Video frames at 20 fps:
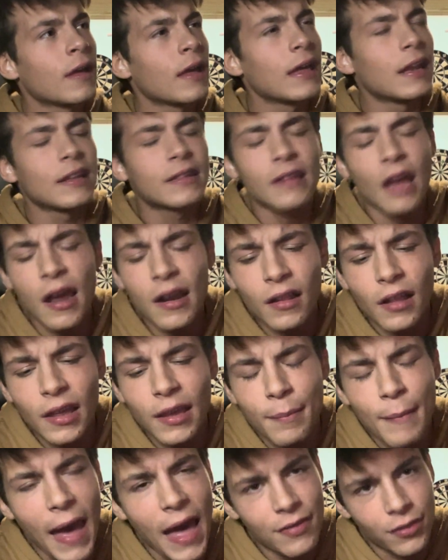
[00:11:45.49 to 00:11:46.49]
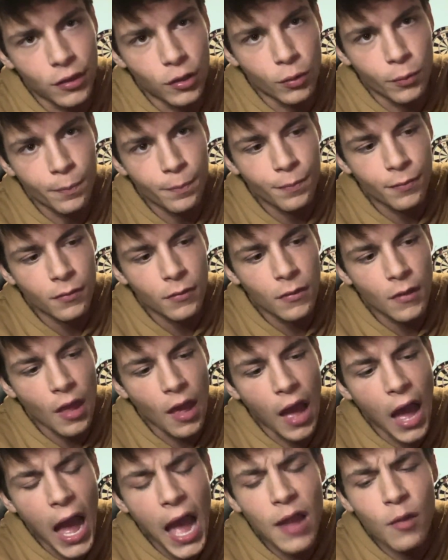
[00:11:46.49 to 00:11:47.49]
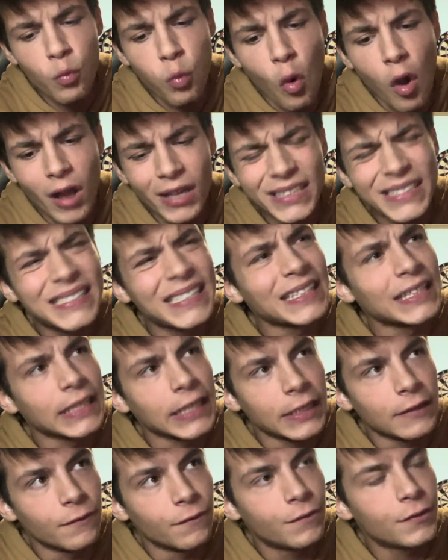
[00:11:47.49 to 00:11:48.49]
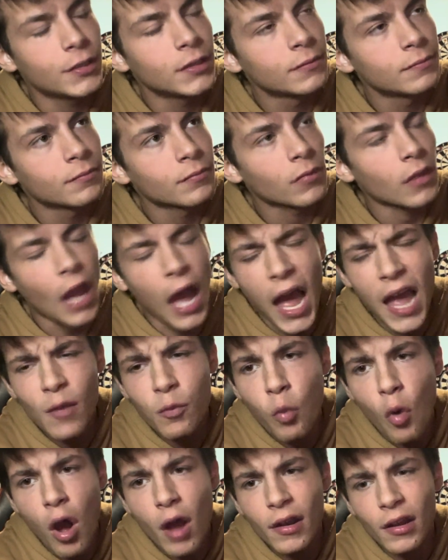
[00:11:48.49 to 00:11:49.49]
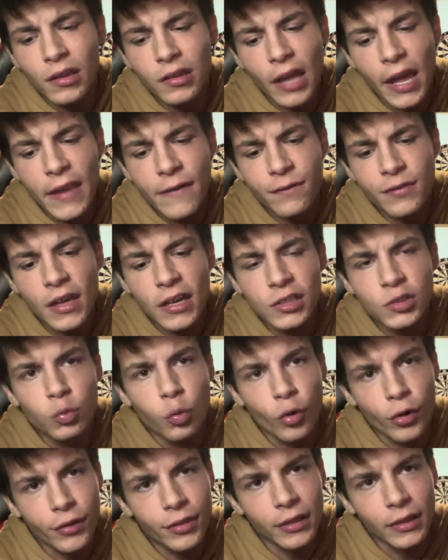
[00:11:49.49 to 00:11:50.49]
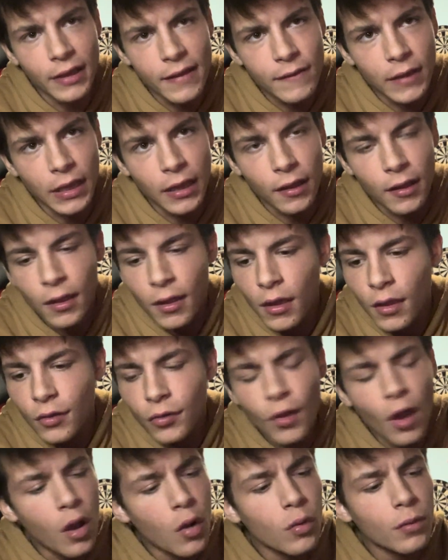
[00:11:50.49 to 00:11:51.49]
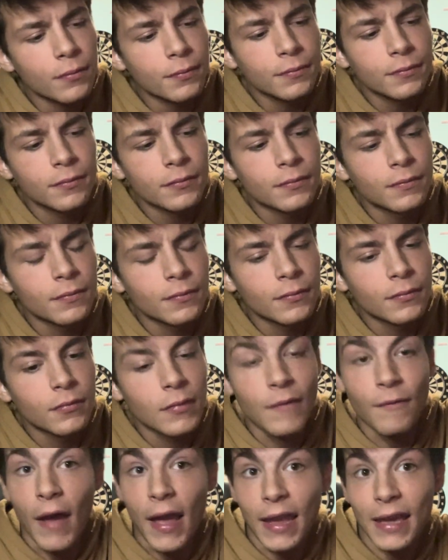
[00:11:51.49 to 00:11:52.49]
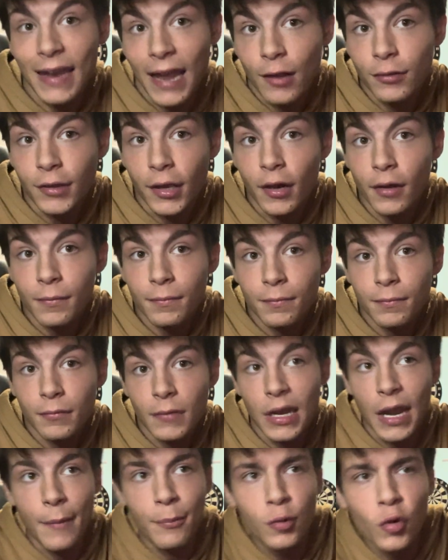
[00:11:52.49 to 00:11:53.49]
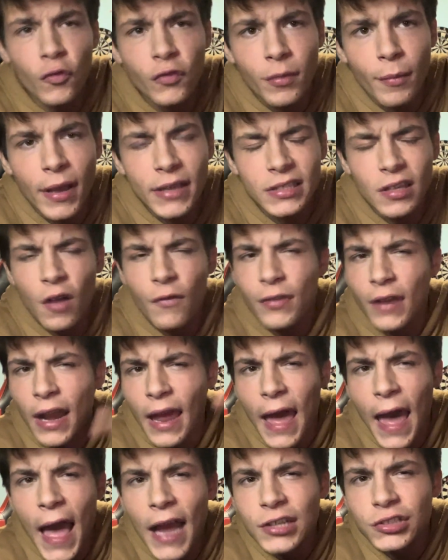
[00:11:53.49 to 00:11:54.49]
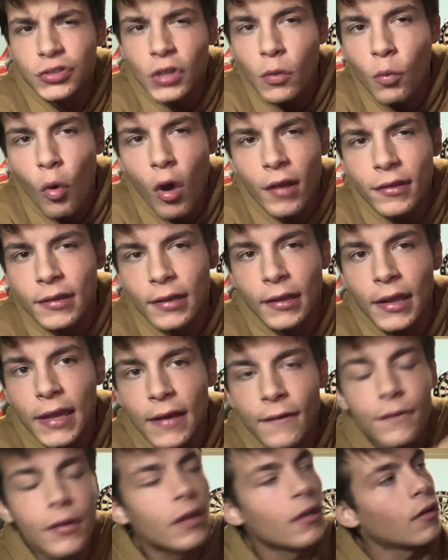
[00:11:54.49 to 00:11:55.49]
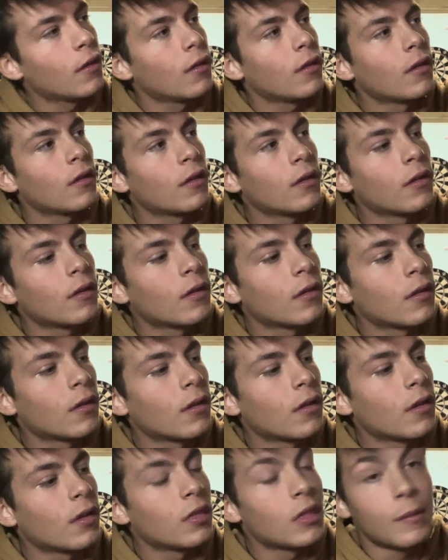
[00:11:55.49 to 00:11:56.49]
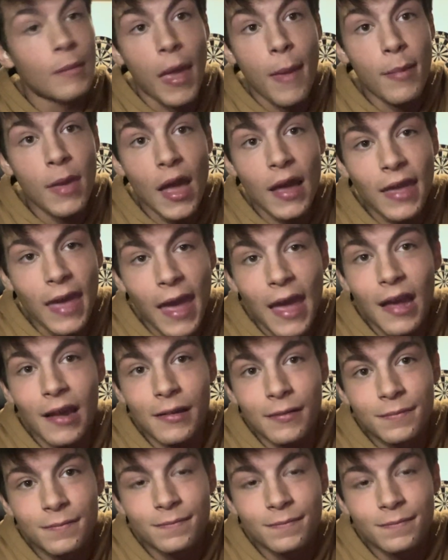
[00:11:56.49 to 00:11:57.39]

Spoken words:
And it's kind of like Matthew. I want to live. I want a life that is worth living. So, if I get out there and I prove to myself that I actually want to live, then maybe I can.